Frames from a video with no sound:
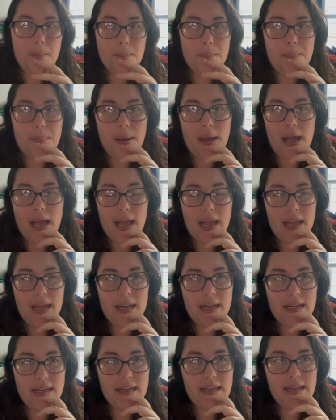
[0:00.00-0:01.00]

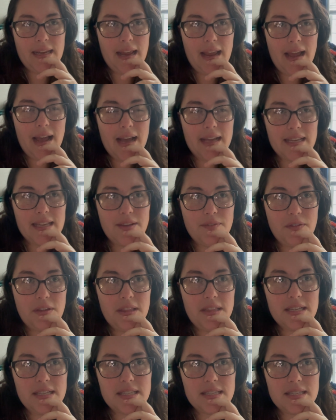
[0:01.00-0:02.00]
But yeah, even
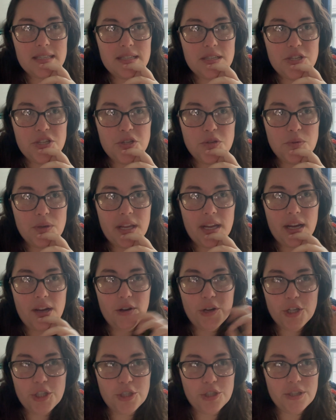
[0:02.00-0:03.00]
this new
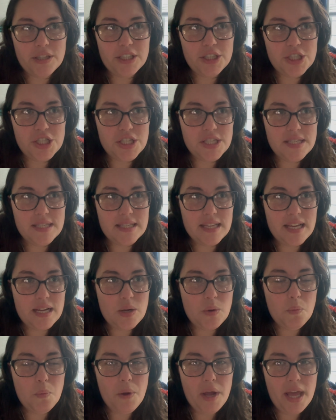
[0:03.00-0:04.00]
character that she's like
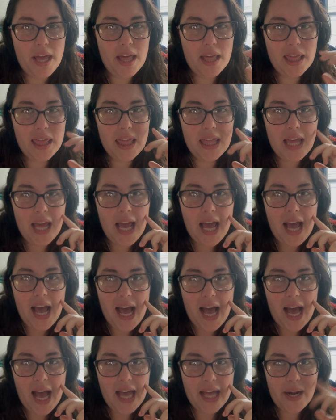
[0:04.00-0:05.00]
with,
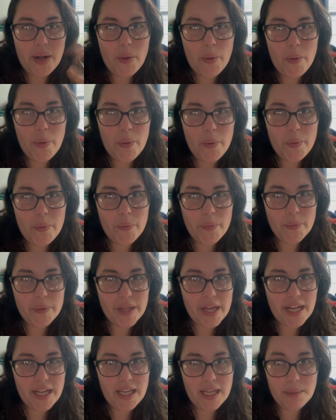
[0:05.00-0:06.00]
I don't
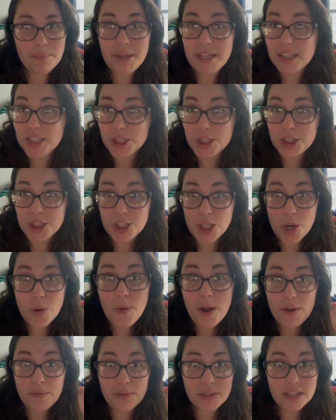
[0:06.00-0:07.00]
like him. In the show,
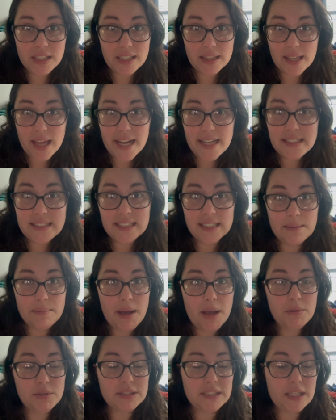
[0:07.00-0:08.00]
I really liked him.
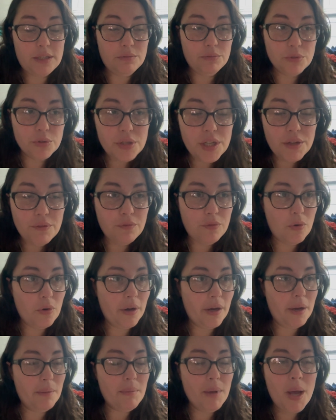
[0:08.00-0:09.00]
I was like rooting for
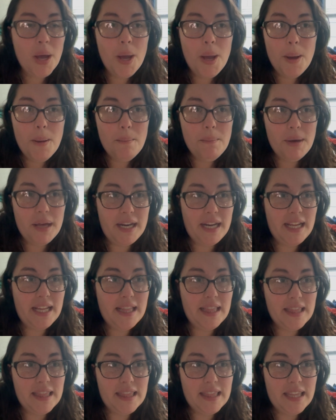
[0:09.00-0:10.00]
him. But
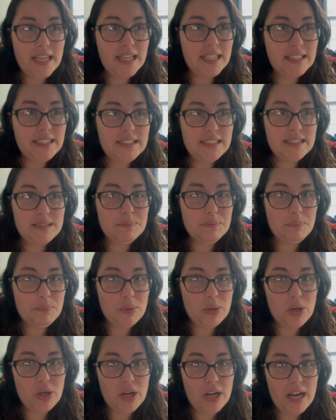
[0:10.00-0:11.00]
in this
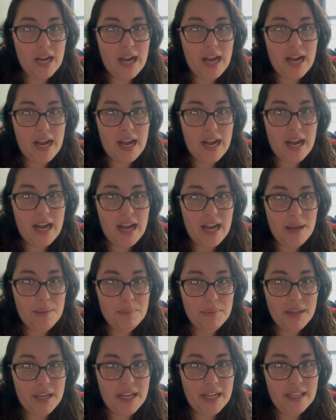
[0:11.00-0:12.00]
book, I'm
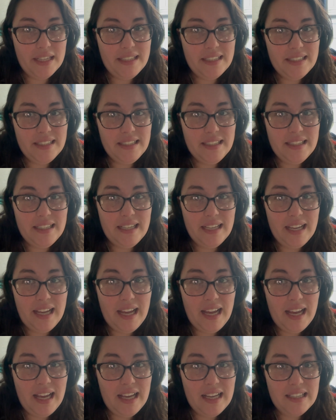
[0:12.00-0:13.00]
like,
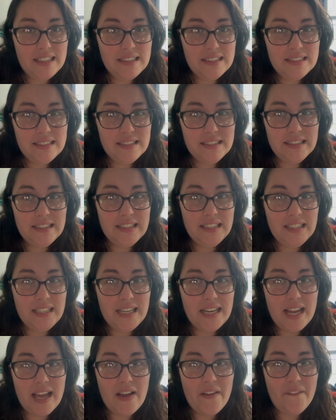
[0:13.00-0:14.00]
yeah,
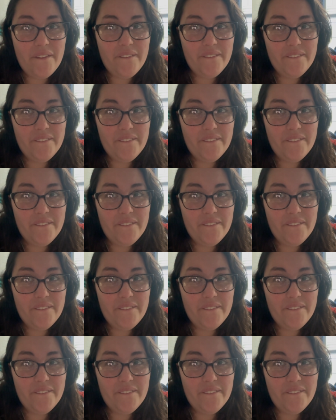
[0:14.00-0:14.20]
no.